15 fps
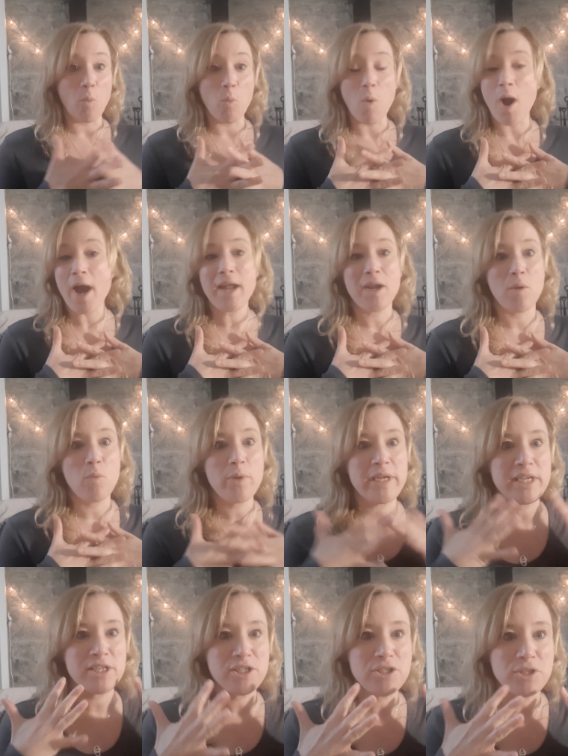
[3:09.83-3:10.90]
what we
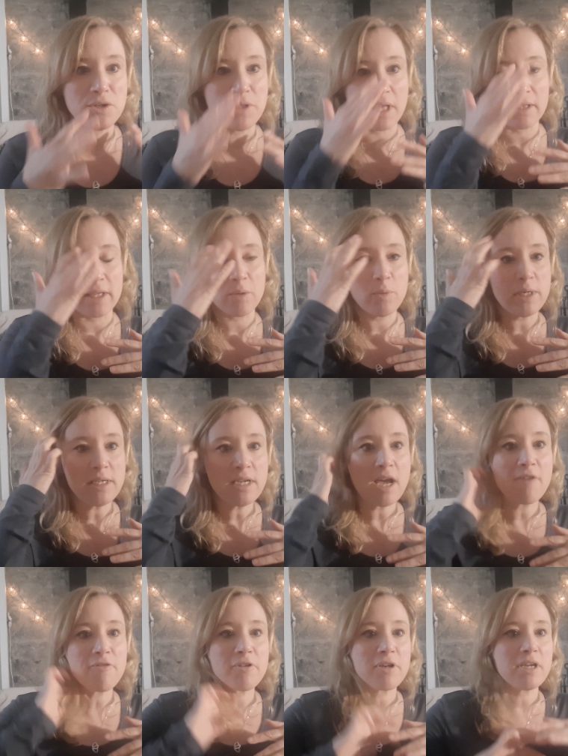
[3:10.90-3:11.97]
can do that, like, we
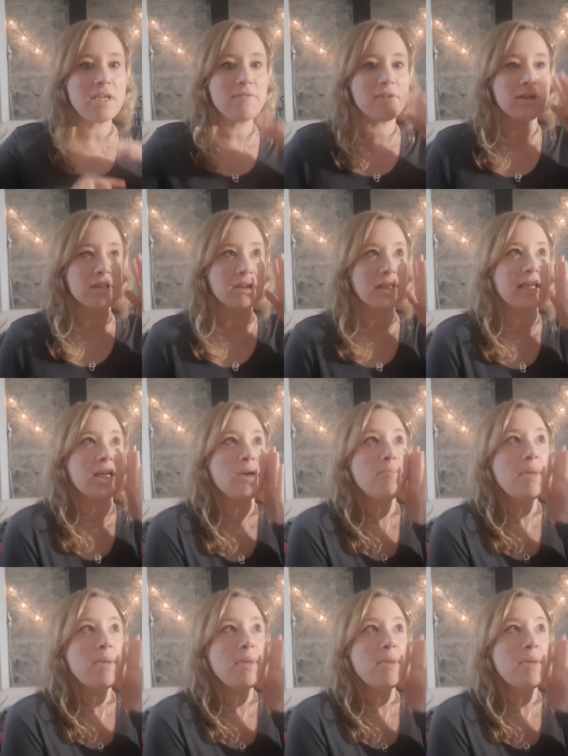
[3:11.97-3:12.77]
never even, like,